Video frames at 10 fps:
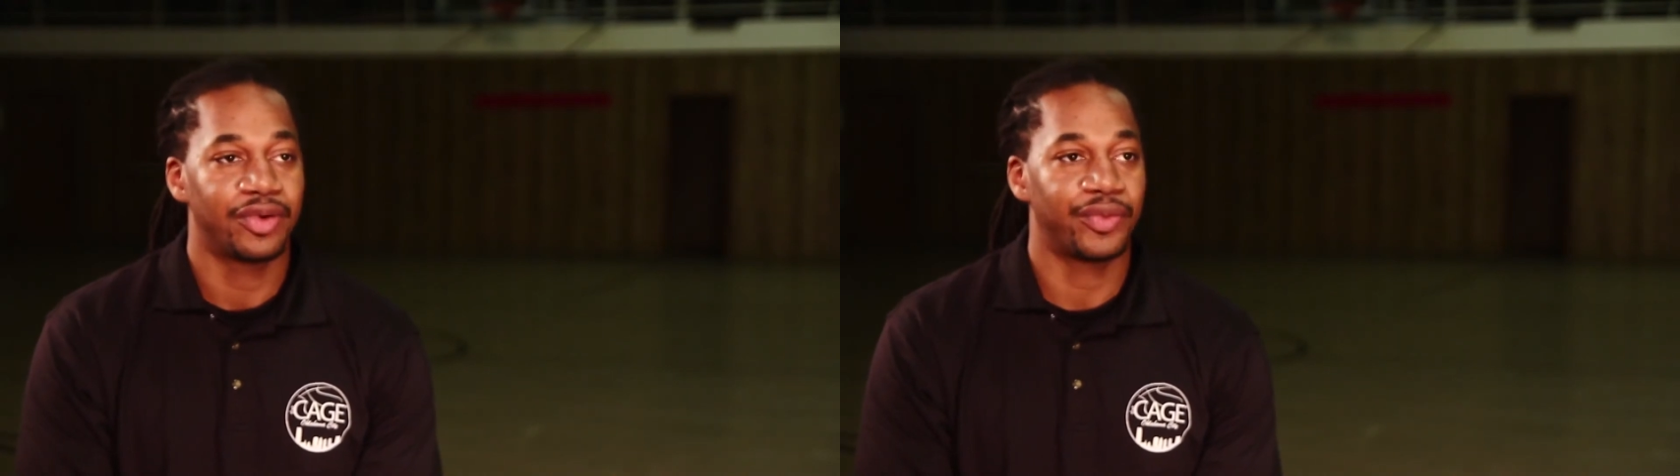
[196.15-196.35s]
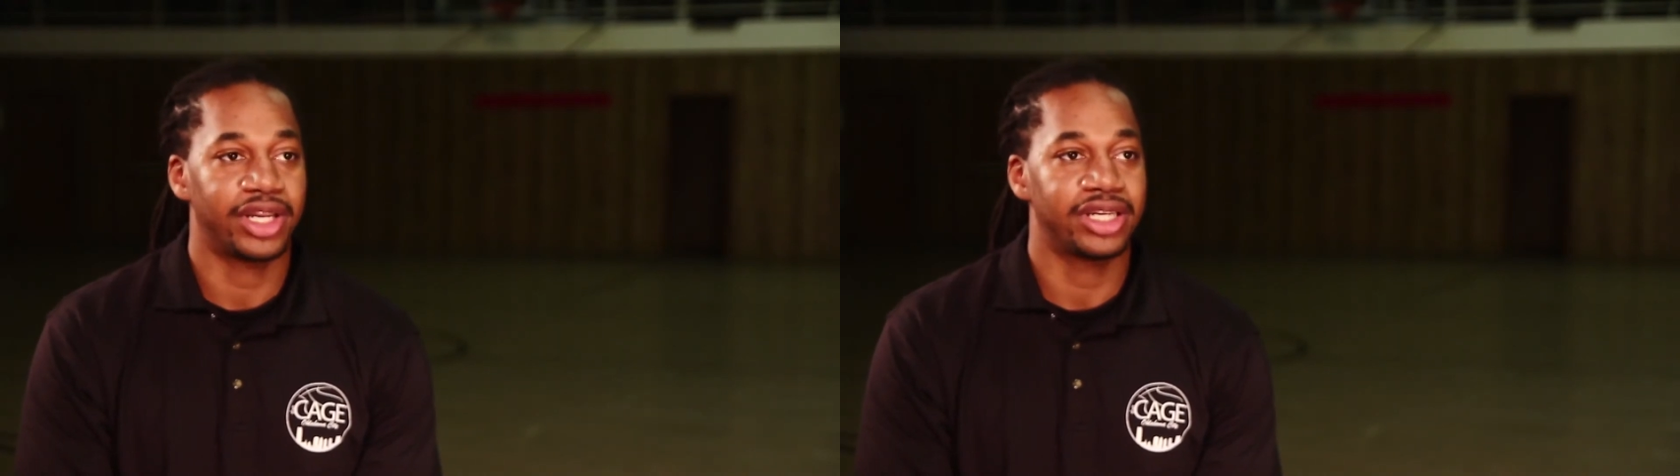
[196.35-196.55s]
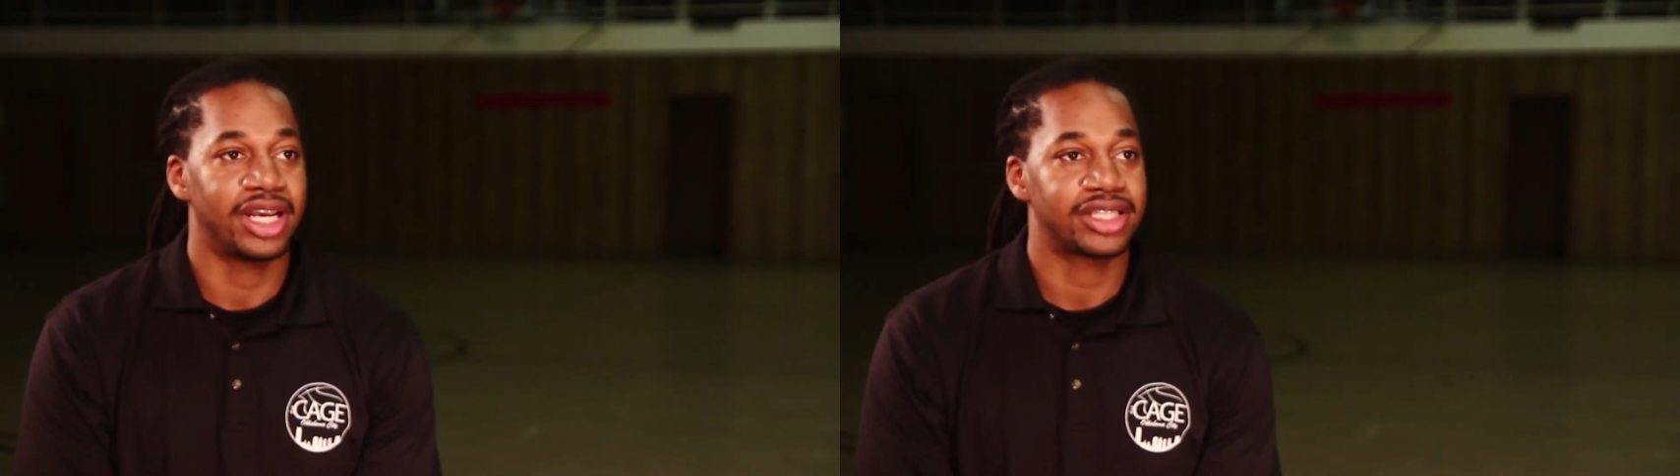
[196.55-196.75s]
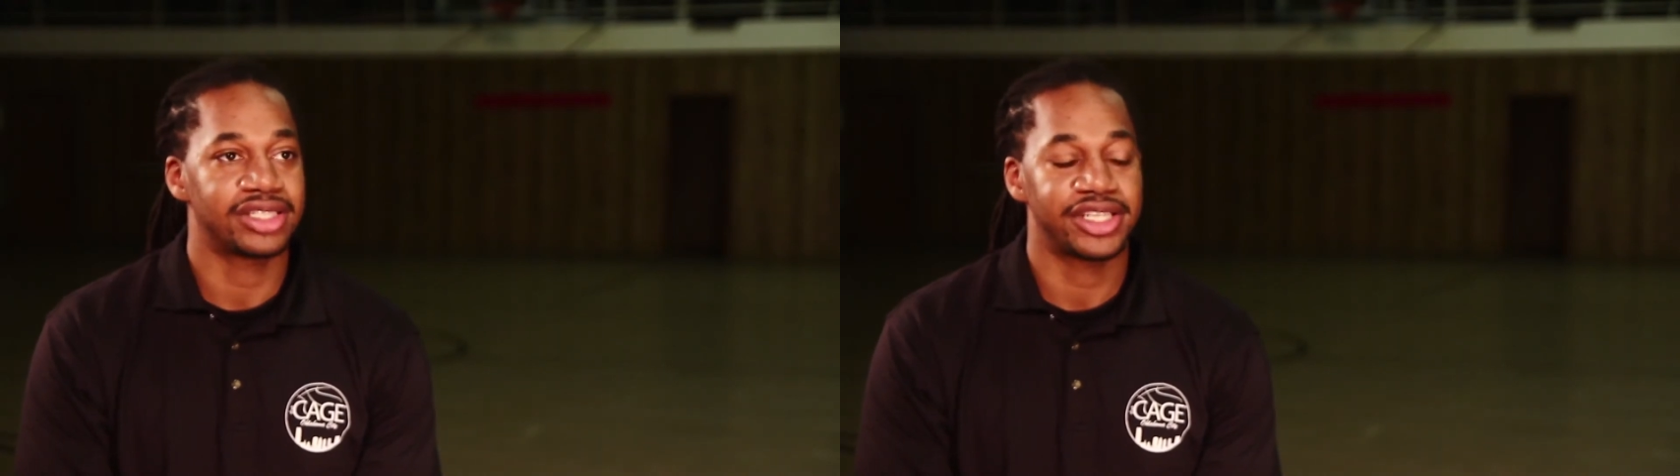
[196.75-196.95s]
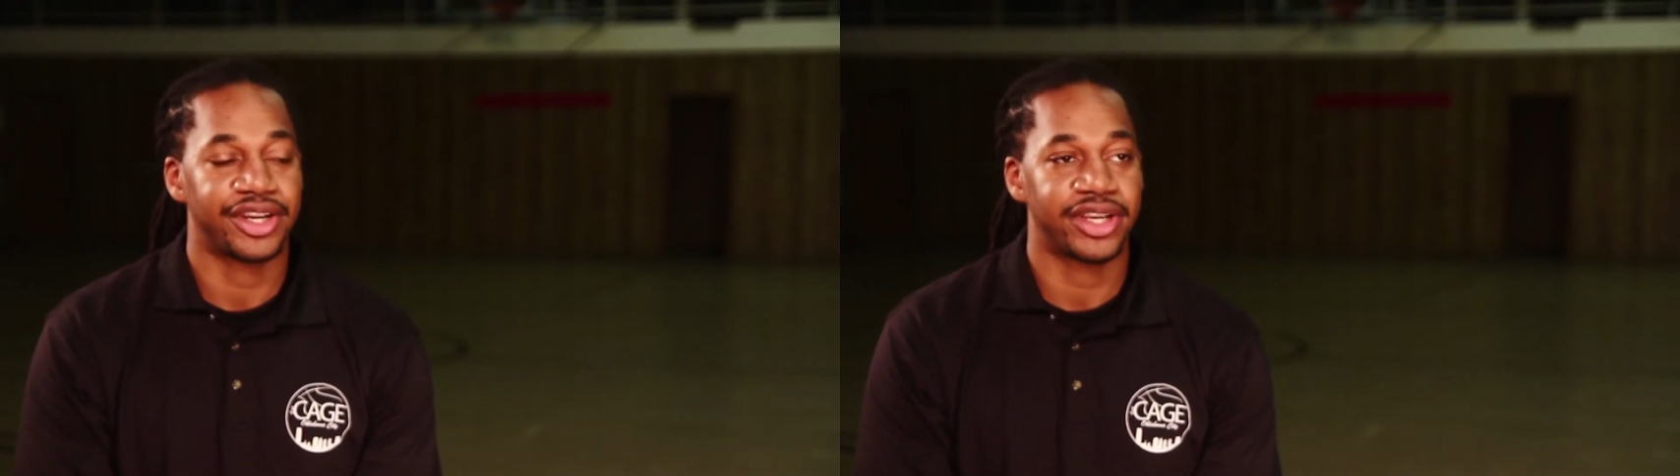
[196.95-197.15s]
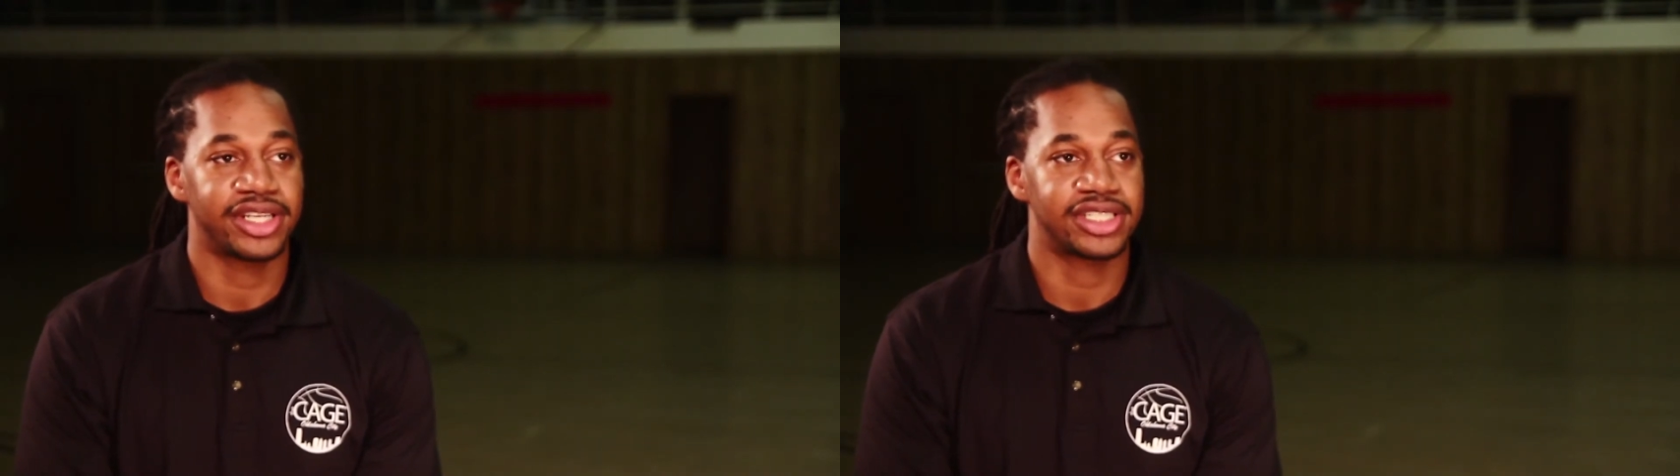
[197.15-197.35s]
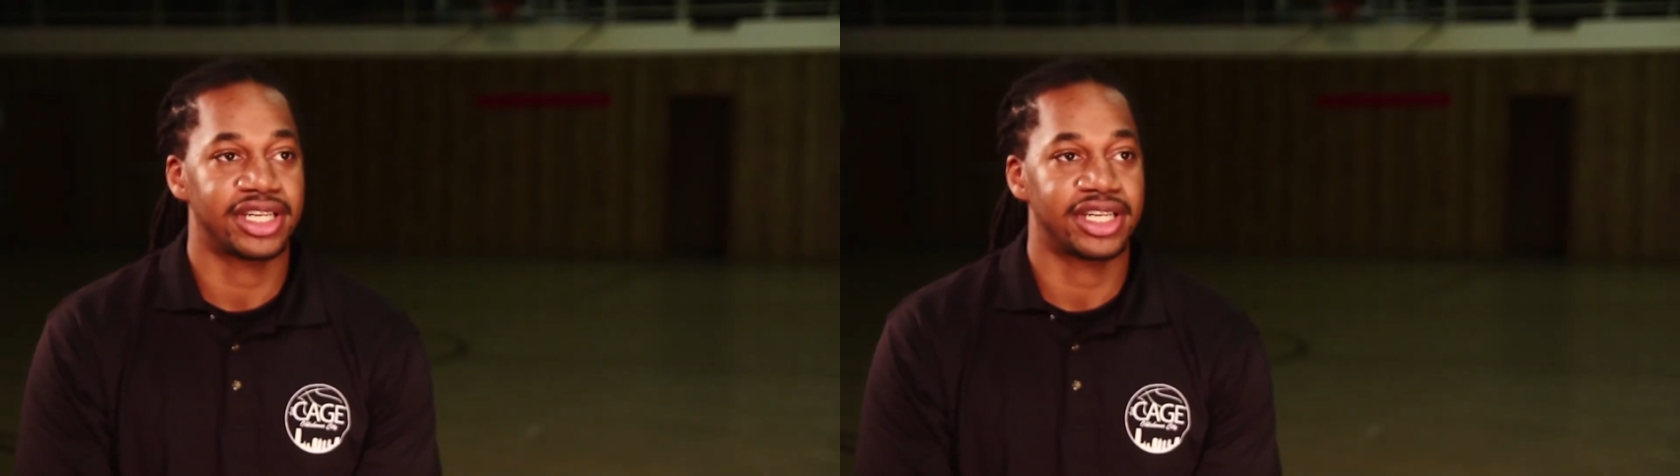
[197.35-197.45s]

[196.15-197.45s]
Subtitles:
really nothing serious.